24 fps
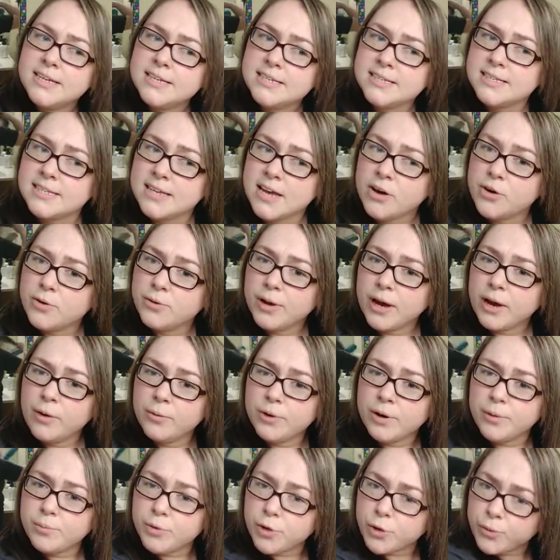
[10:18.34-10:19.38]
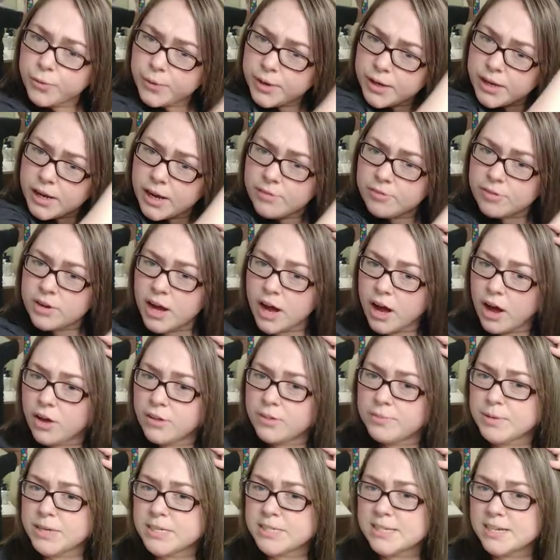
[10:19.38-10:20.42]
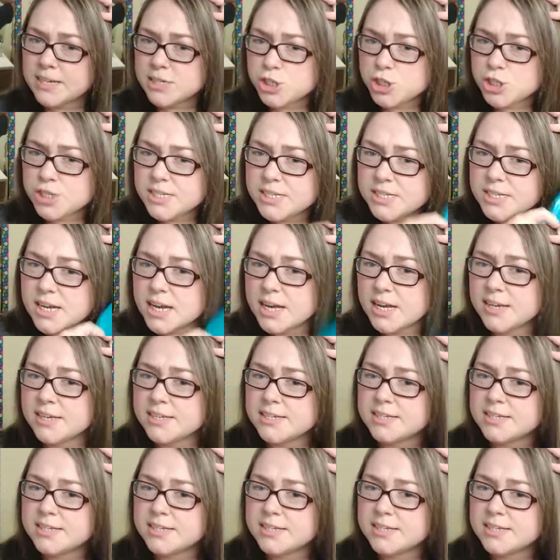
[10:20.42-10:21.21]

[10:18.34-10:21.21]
So now what I'm doing, I've got all of my sections done,